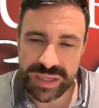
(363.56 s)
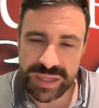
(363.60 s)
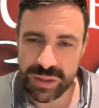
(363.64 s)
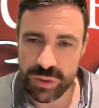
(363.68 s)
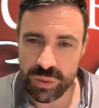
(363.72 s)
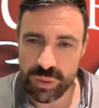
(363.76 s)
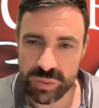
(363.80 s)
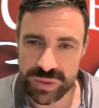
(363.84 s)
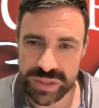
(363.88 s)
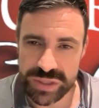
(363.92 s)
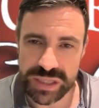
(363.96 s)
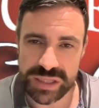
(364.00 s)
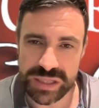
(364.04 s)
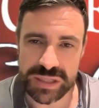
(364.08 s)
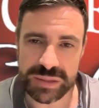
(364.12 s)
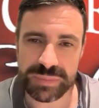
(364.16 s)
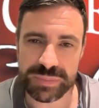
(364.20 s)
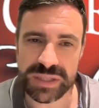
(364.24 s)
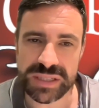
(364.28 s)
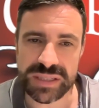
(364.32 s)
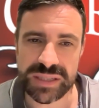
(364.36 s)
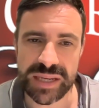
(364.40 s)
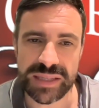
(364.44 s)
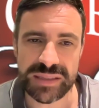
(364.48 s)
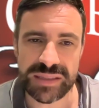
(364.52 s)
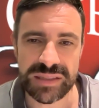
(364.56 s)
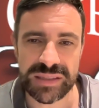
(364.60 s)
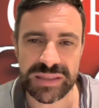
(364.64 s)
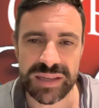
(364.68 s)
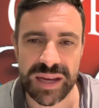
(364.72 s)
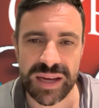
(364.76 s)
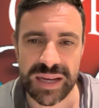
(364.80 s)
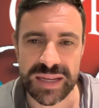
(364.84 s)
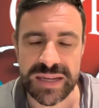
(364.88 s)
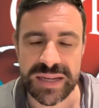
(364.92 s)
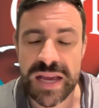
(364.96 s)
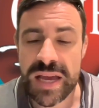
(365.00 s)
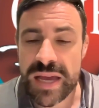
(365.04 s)
causing it to be
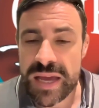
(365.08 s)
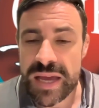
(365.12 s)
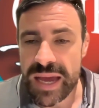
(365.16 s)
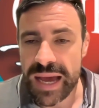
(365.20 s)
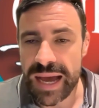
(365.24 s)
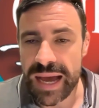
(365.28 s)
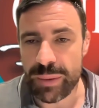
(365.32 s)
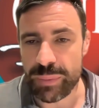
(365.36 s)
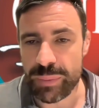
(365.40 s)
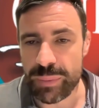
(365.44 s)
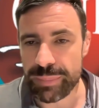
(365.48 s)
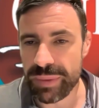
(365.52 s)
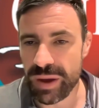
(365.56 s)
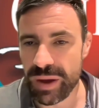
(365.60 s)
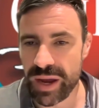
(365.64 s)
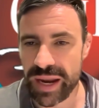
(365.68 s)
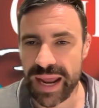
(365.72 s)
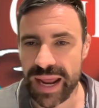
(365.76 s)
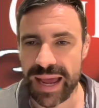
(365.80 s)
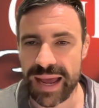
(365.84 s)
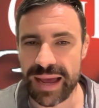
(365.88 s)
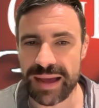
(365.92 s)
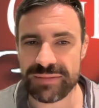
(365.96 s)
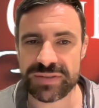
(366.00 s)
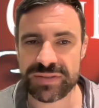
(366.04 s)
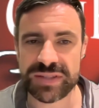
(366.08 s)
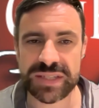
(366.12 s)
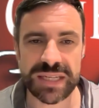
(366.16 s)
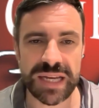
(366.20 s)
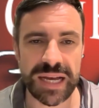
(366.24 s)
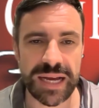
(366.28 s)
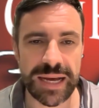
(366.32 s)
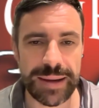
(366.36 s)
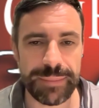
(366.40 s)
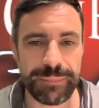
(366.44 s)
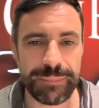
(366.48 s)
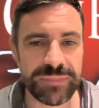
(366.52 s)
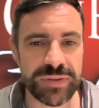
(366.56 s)
sensitized. We might have
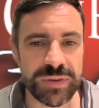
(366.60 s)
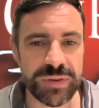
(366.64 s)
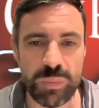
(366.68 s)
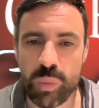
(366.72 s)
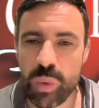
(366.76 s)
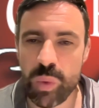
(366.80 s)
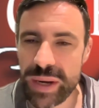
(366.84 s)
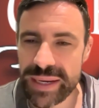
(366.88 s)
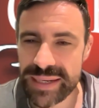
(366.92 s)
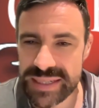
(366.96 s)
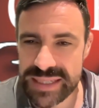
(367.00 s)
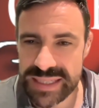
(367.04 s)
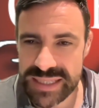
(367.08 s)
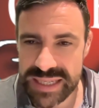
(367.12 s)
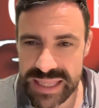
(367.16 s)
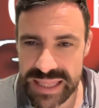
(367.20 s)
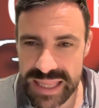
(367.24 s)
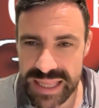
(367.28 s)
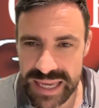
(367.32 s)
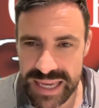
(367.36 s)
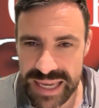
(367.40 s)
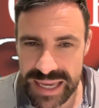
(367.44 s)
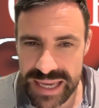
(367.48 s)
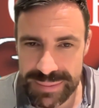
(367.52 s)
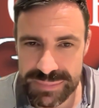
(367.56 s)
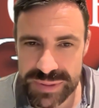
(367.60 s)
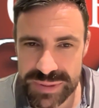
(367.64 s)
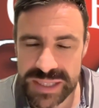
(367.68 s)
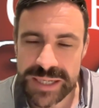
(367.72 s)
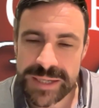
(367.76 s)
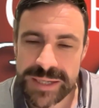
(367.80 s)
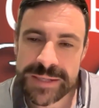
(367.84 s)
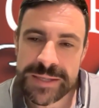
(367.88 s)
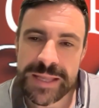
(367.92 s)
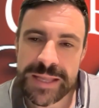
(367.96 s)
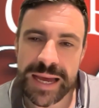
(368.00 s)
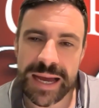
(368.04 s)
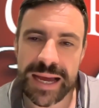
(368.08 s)
some weakness in the hips
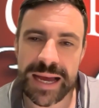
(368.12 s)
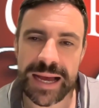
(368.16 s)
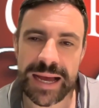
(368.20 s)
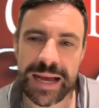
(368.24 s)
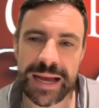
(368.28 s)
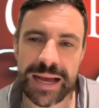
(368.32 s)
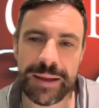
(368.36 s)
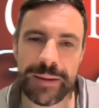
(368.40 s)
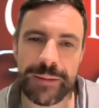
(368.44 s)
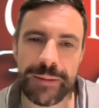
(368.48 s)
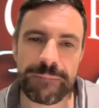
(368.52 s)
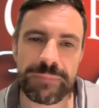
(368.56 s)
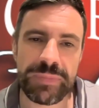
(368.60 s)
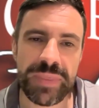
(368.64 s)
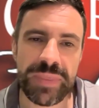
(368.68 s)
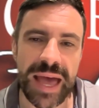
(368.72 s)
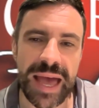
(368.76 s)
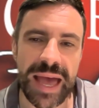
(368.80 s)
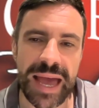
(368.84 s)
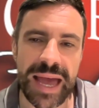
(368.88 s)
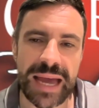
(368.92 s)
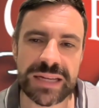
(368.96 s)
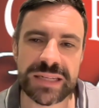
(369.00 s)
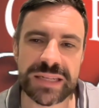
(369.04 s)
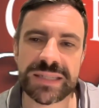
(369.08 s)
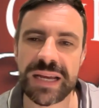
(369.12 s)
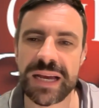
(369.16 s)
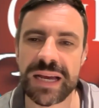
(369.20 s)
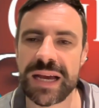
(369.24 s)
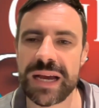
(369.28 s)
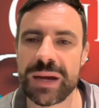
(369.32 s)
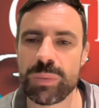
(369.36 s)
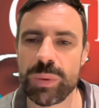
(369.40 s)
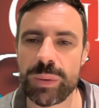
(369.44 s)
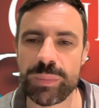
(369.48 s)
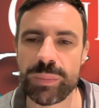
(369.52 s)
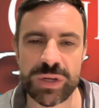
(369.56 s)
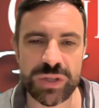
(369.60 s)
that
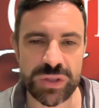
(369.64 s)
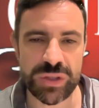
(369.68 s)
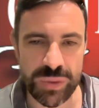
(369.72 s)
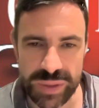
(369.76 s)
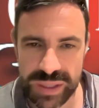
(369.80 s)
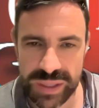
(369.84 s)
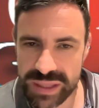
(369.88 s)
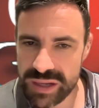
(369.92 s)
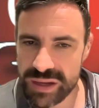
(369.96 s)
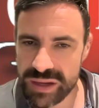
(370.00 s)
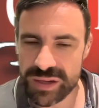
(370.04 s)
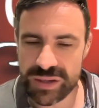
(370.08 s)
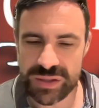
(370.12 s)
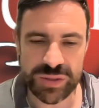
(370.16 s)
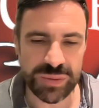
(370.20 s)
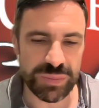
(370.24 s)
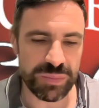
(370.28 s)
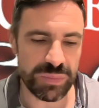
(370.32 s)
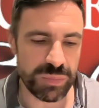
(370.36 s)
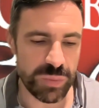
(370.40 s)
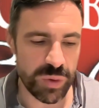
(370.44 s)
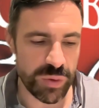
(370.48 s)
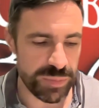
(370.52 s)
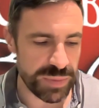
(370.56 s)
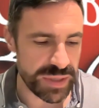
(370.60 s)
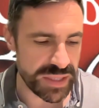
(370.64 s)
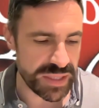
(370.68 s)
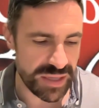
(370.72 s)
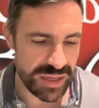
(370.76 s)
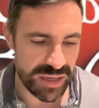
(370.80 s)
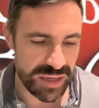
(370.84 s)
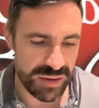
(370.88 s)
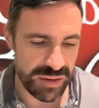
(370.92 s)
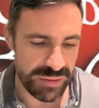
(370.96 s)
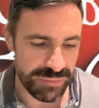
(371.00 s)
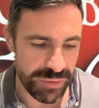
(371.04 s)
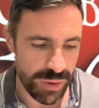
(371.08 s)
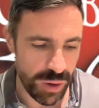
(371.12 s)
when we're doing those movements that are
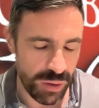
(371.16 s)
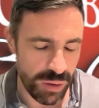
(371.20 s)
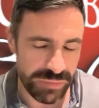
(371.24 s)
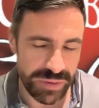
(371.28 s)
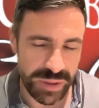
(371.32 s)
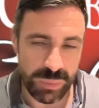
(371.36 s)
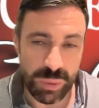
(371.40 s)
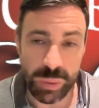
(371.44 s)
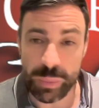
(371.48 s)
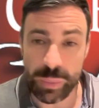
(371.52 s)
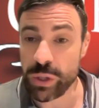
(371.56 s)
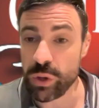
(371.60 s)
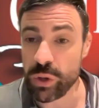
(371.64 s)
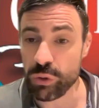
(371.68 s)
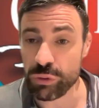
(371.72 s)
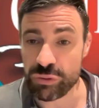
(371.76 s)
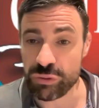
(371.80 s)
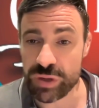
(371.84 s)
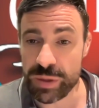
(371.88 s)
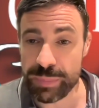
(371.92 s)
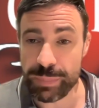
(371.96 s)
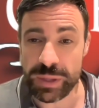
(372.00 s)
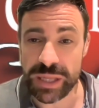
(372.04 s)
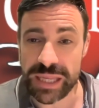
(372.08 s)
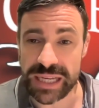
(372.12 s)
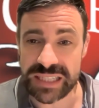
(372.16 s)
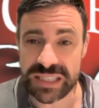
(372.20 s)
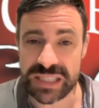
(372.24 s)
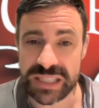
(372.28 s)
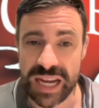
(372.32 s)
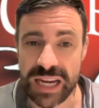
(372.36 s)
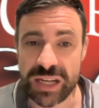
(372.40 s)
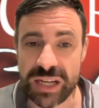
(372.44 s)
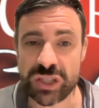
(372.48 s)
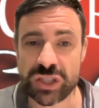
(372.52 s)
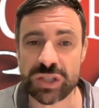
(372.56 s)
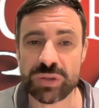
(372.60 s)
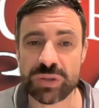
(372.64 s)
involving what we call triple
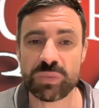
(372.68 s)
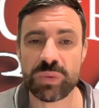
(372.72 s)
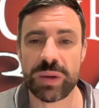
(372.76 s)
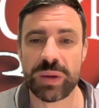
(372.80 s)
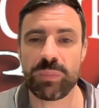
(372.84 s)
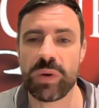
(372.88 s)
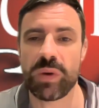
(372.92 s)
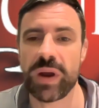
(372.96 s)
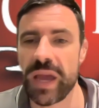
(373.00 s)
extension, when